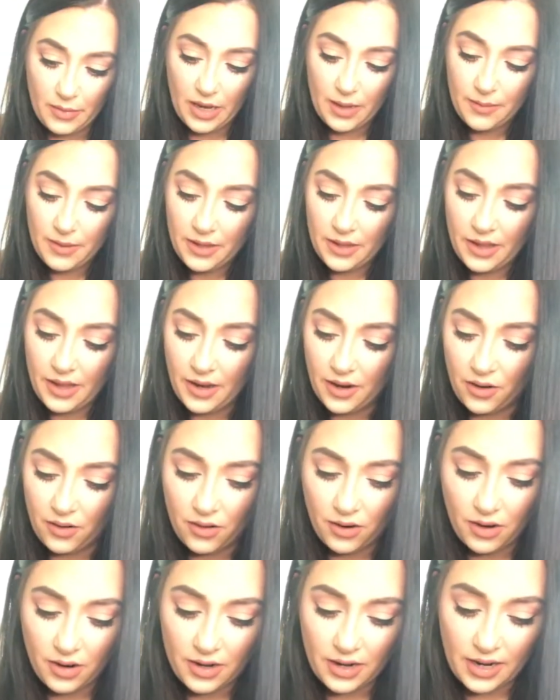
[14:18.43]
Maybe they
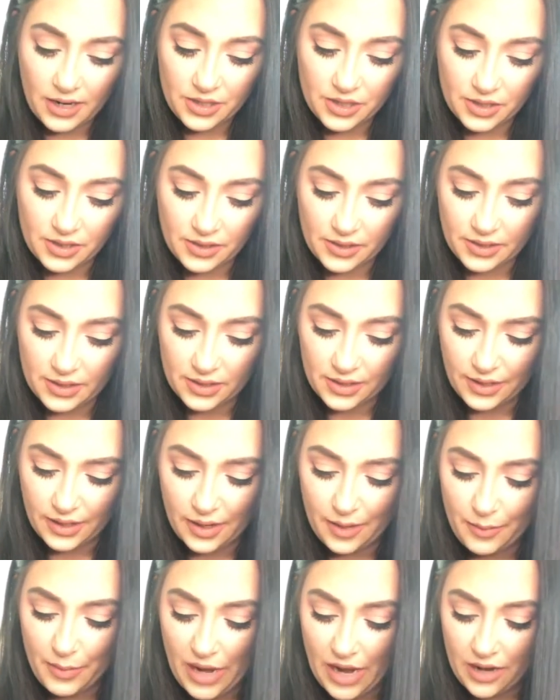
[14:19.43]
are and I just, it's like a
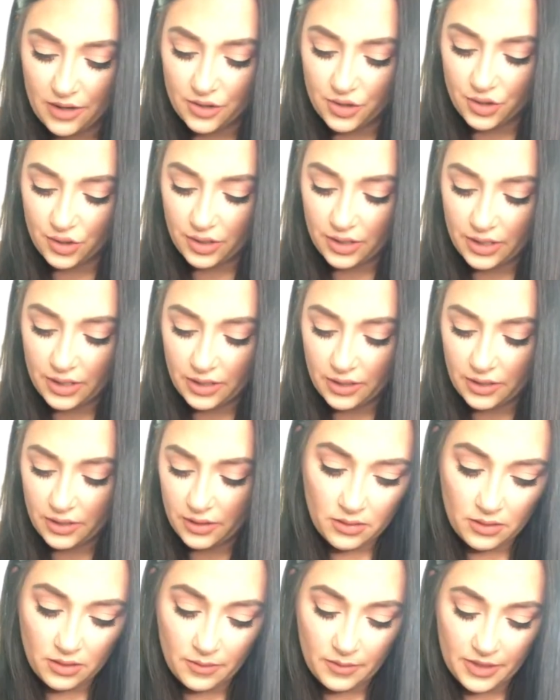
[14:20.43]
mind trick.
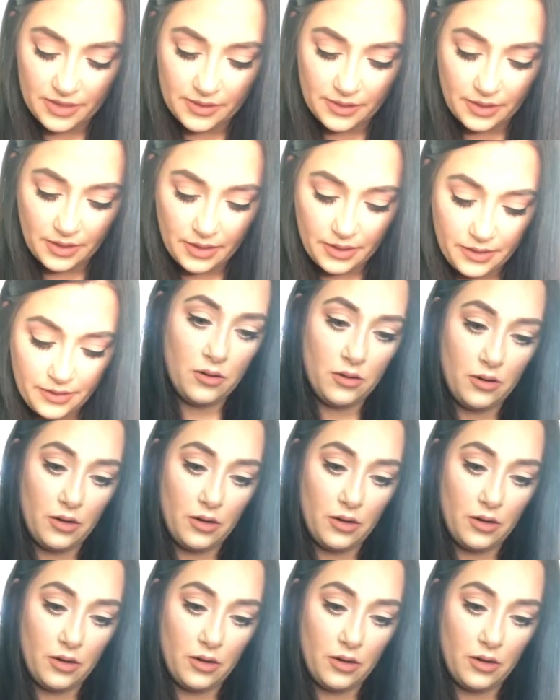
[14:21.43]
Let me see.